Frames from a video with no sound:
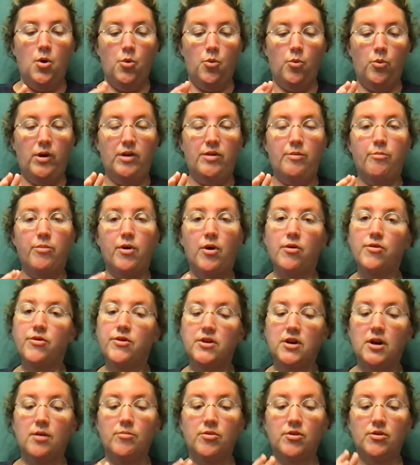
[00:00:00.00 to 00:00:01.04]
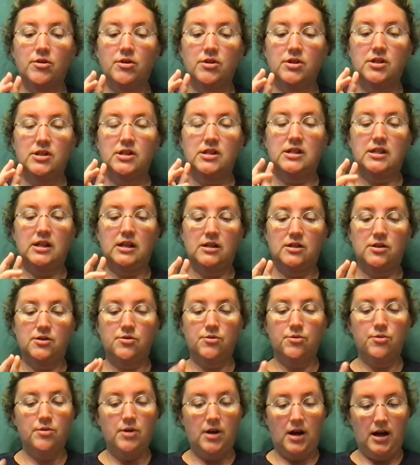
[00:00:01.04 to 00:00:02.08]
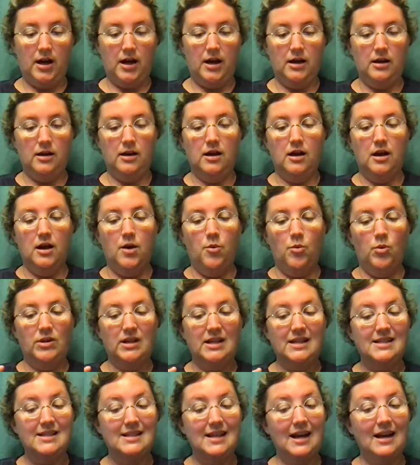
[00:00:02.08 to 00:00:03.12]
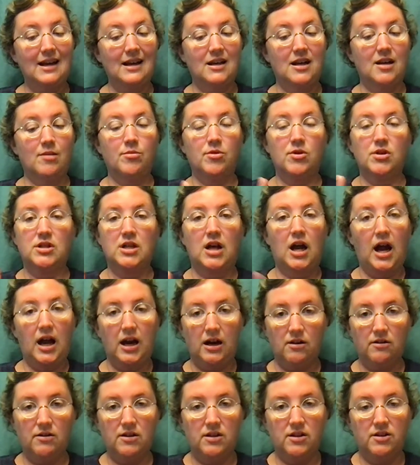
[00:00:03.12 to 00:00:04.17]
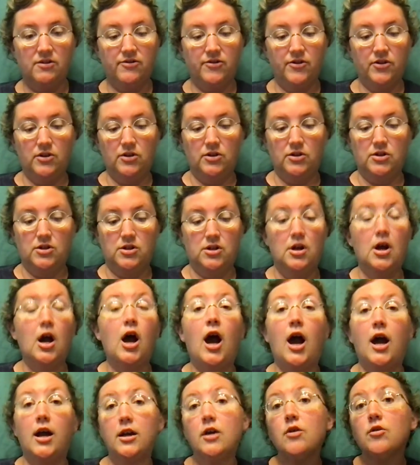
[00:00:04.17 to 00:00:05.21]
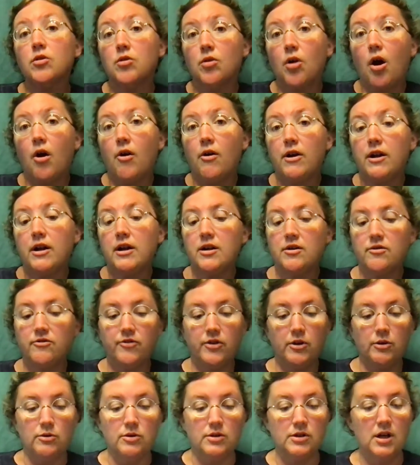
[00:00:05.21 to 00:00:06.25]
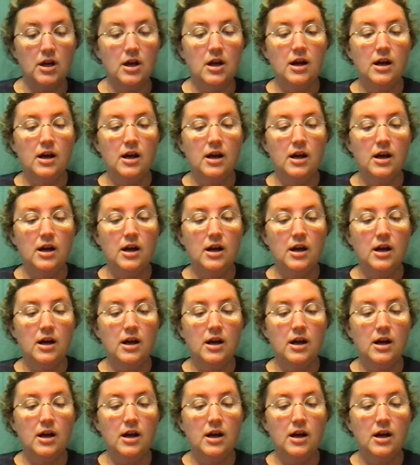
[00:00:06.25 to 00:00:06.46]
with both numbers 6 through 9 when the second number is higher than the first. I know you're already confused.